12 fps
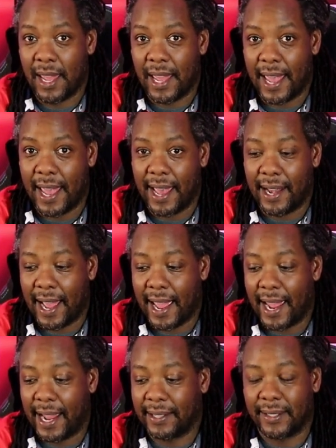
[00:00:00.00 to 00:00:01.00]
And I
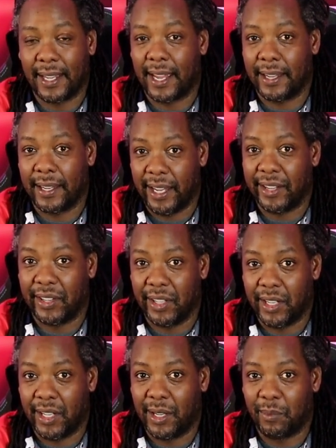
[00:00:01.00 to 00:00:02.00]
hate to say get
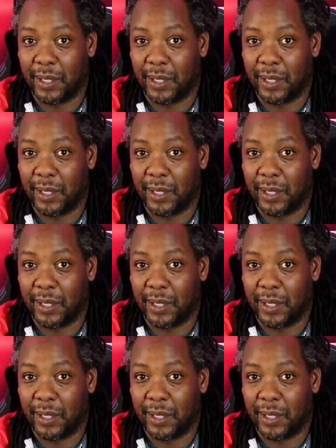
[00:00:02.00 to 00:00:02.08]
good,